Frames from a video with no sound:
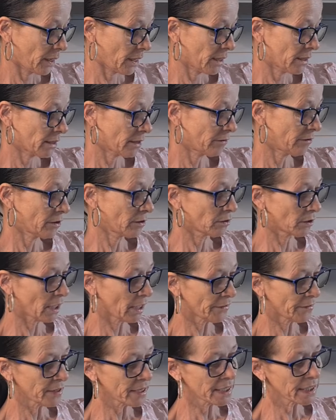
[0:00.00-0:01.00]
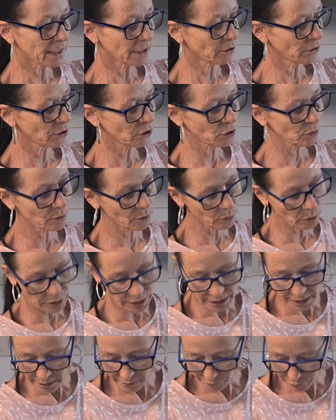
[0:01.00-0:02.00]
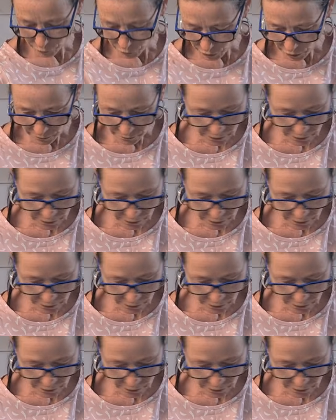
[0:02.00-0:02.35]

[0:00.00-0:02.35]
Let's have a look. I think I could do one in front